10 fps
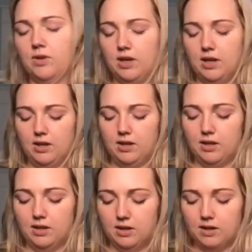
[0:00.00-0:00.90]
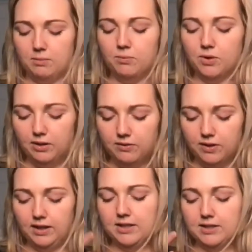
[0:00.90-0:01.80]
Okay. I'm really
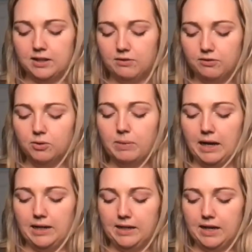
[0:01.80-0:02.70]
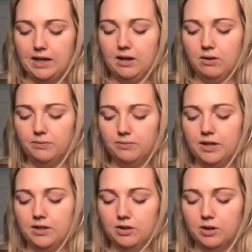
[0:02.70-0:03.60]
feeling this in the full body now,
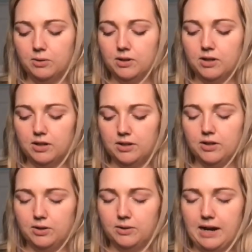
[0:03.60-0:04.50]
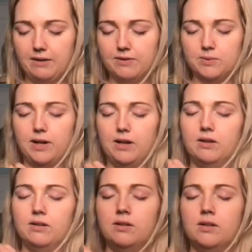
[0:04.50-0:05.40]
in the lower half as well.